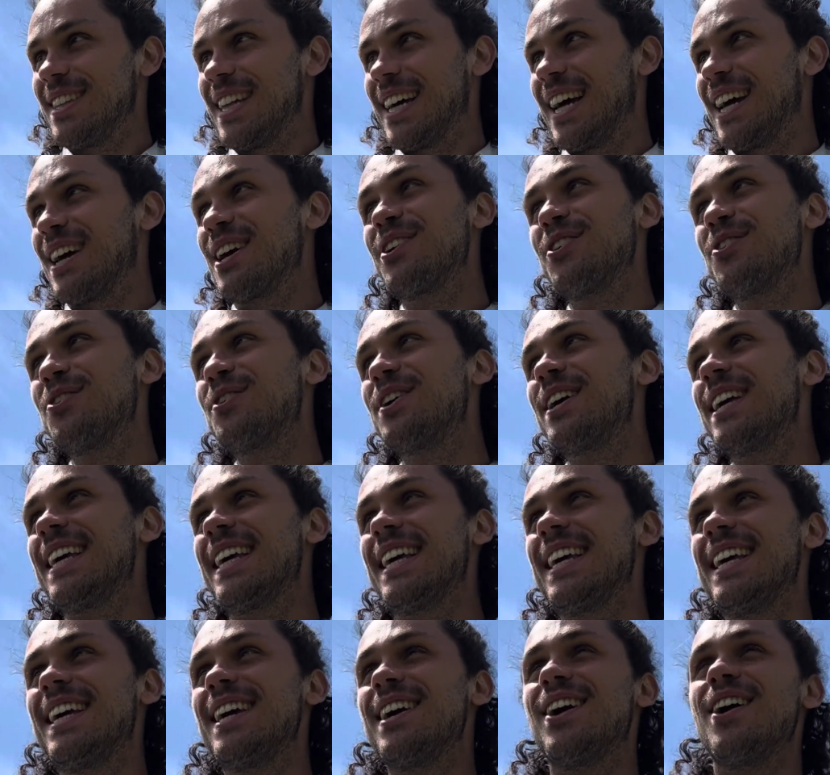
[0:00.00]
Like,
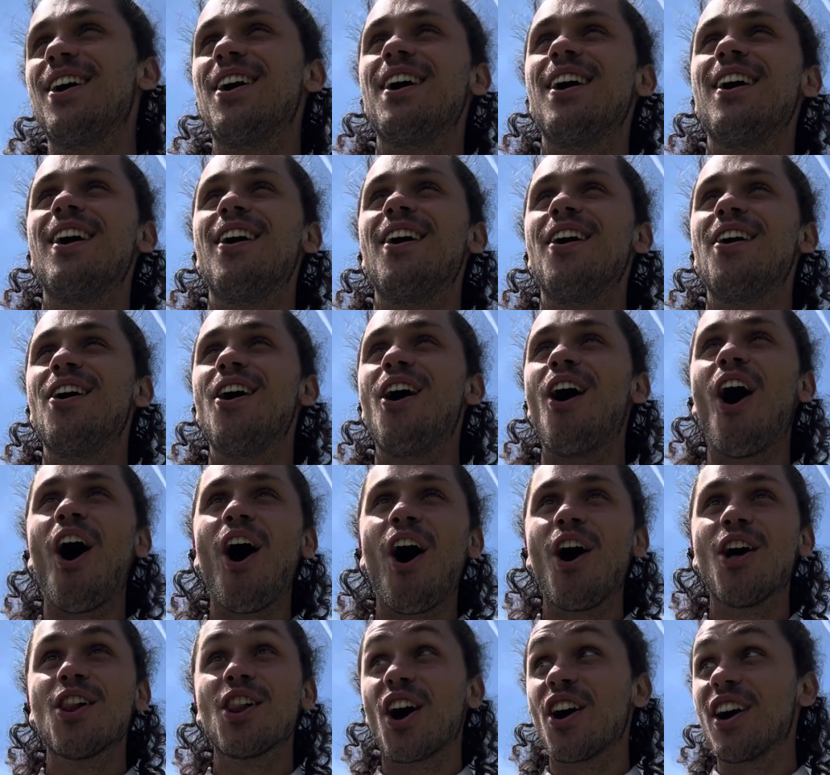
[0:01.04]
we
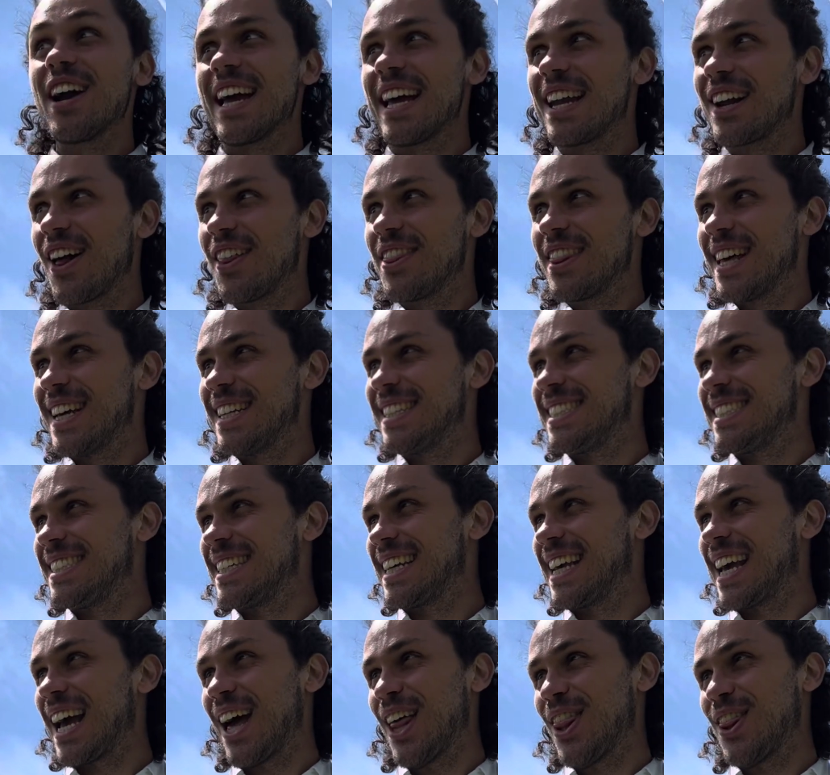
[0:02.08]
all are in on this
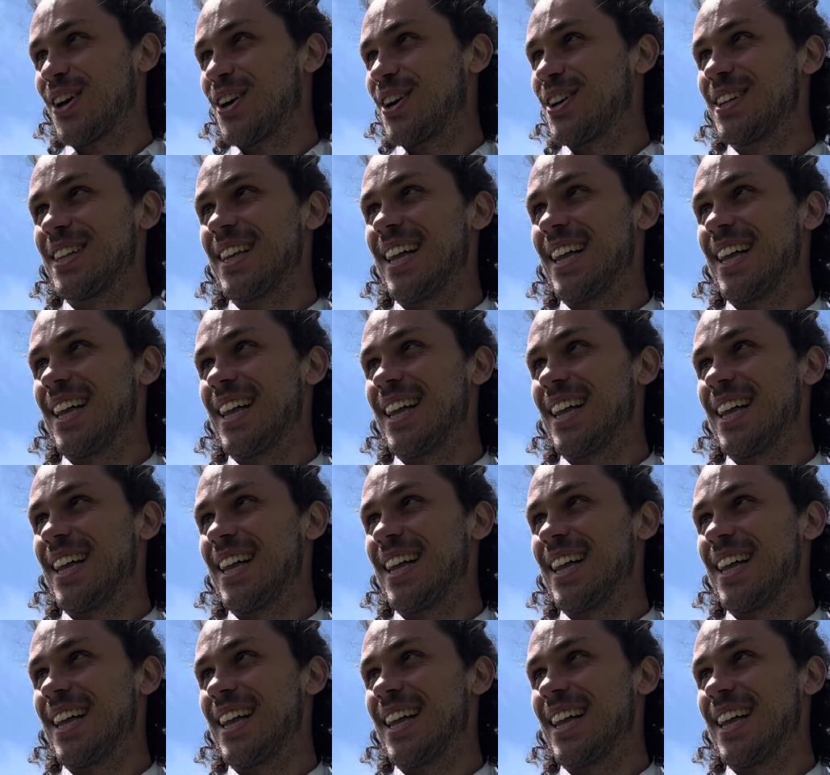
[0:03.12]
together.